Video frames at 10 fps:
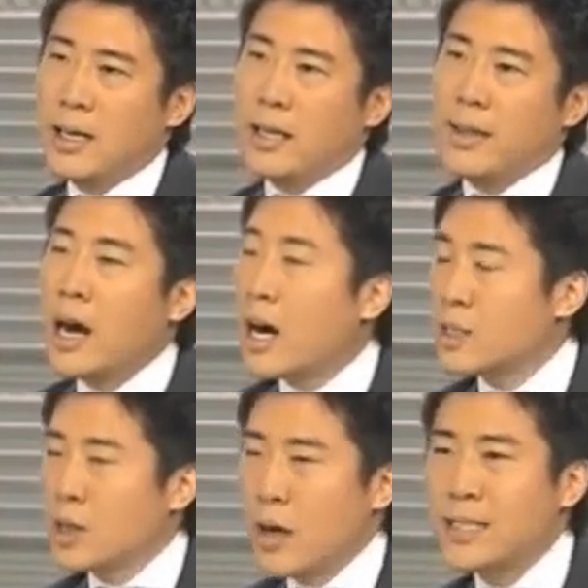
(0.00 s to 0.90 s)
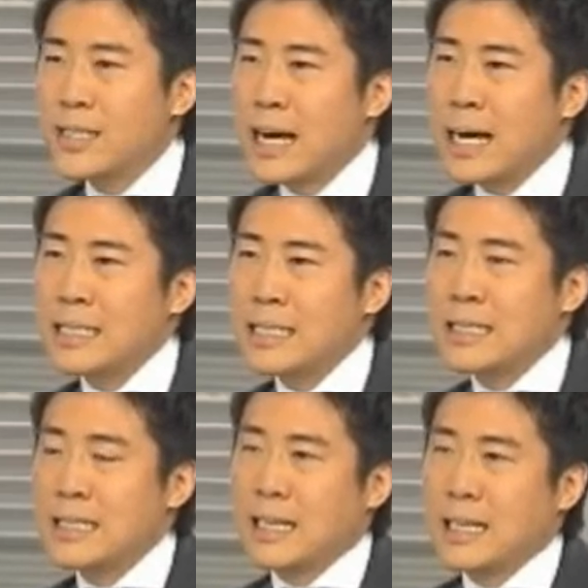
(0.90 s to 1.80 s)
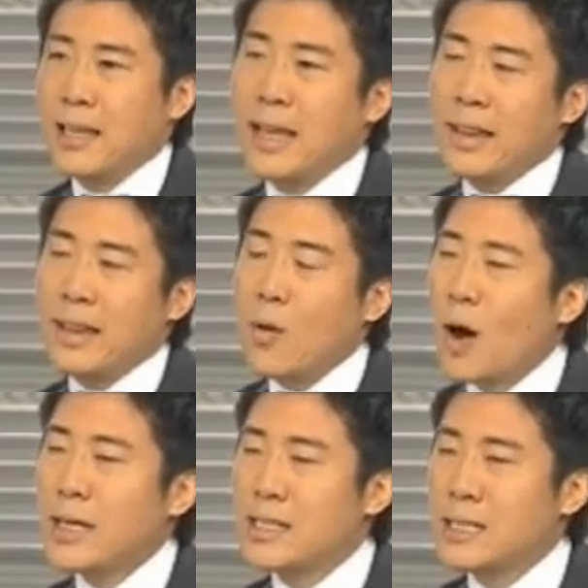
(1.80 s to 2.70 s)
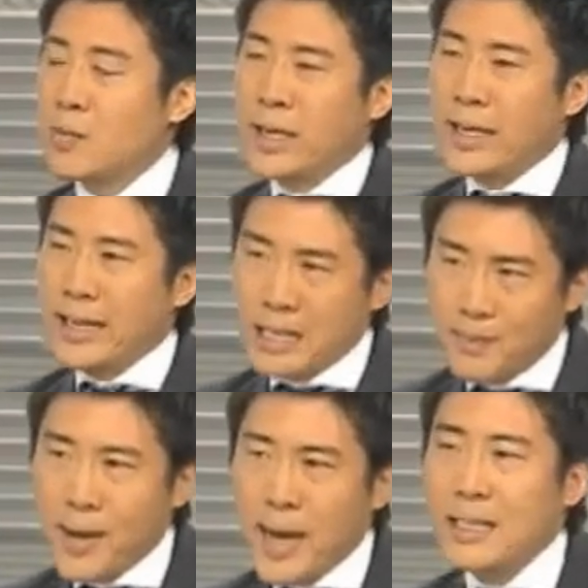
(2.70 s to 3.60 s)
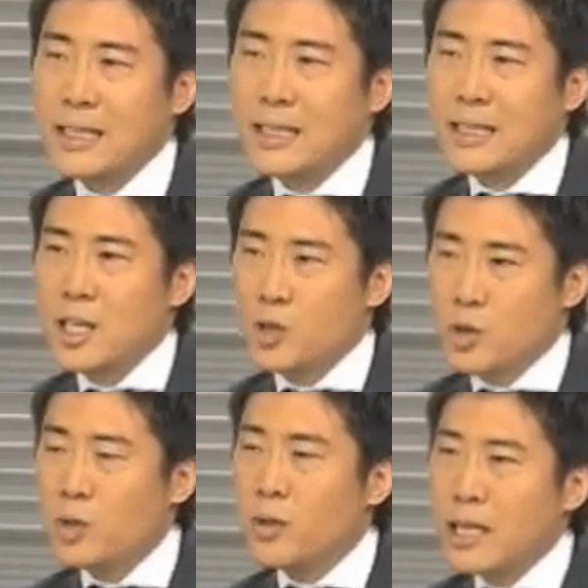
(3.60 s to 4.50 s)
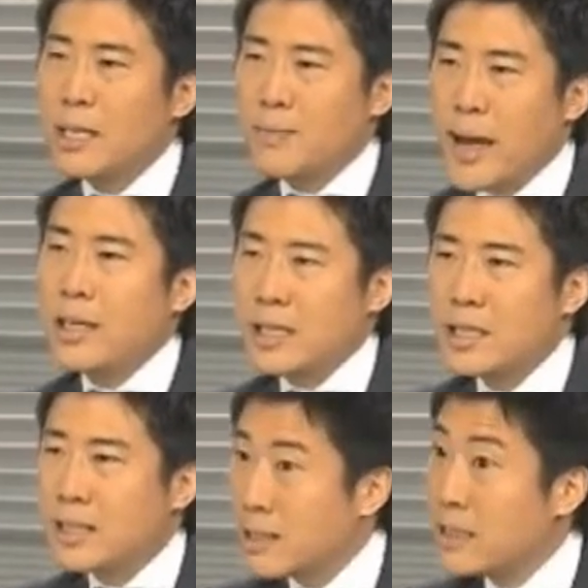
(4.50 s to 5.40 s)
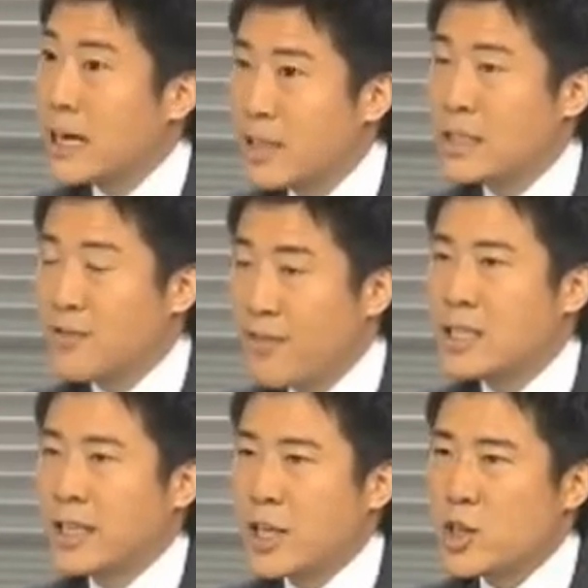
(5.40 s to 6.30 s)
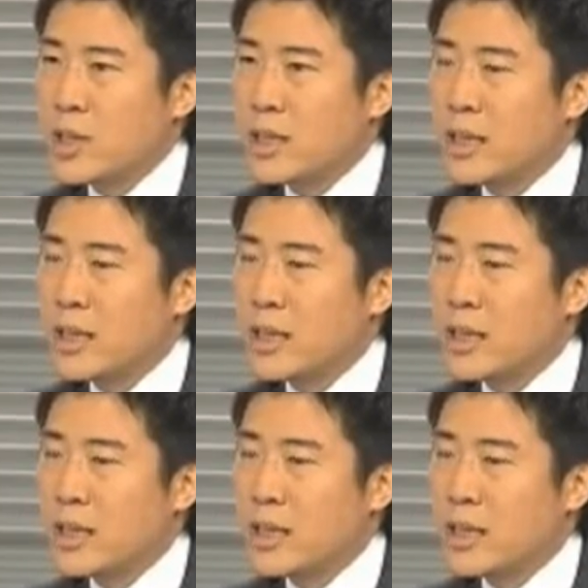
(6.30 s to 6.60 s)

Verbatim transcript: They also emphasized that they wanted someone independent, truly independent, to conduct this investigation.